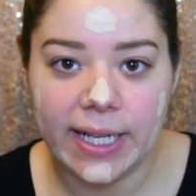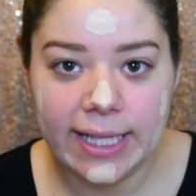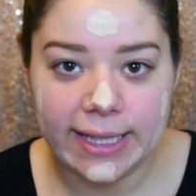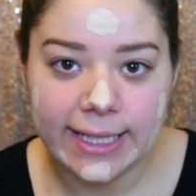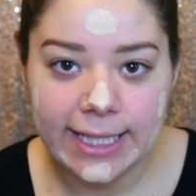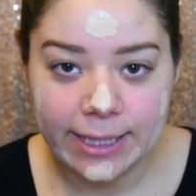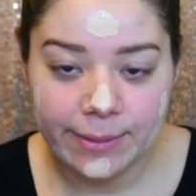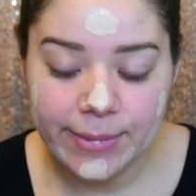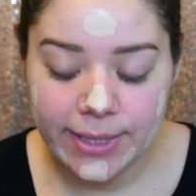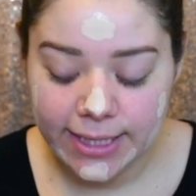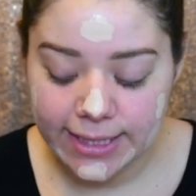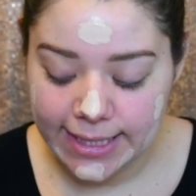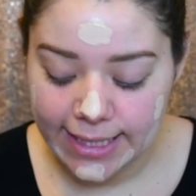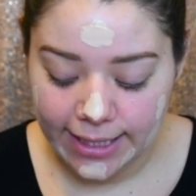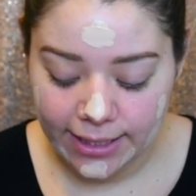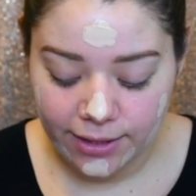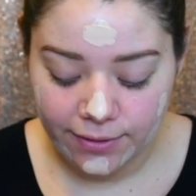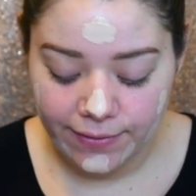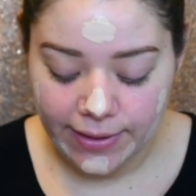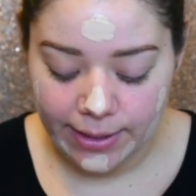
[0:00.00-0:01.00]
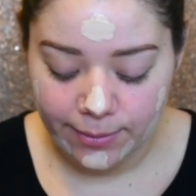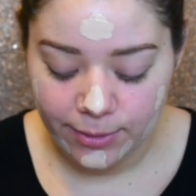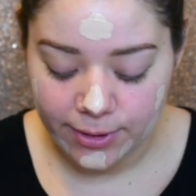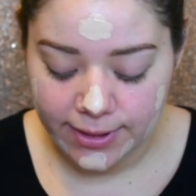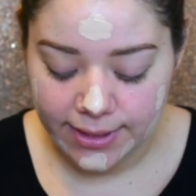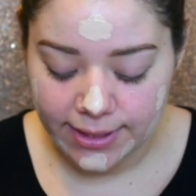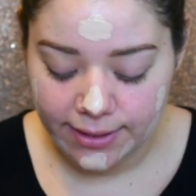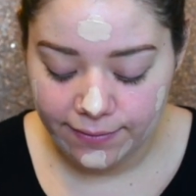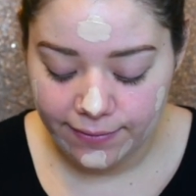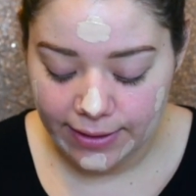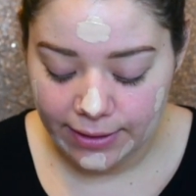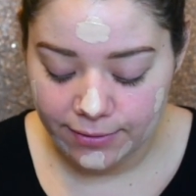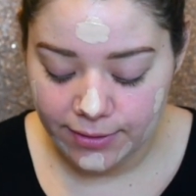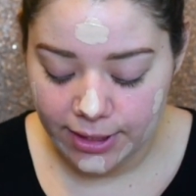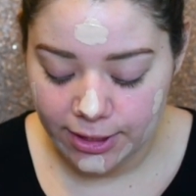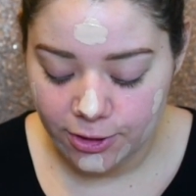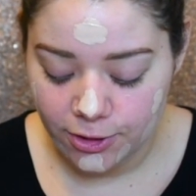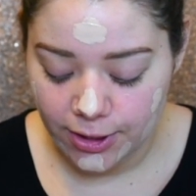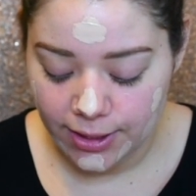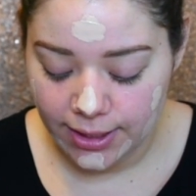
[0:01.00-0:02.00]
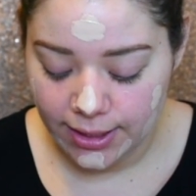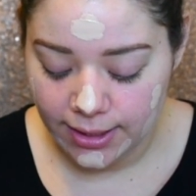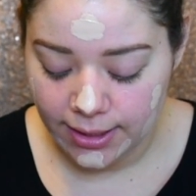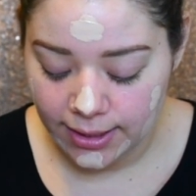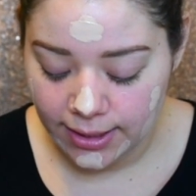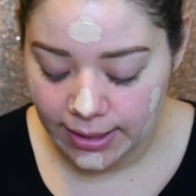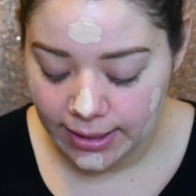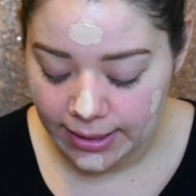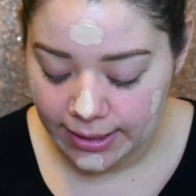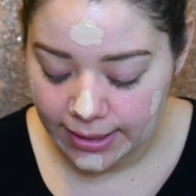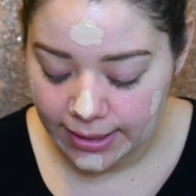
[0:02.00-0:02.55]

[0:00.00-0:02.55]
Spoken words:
And then I'm going to take the Vibrancy foundation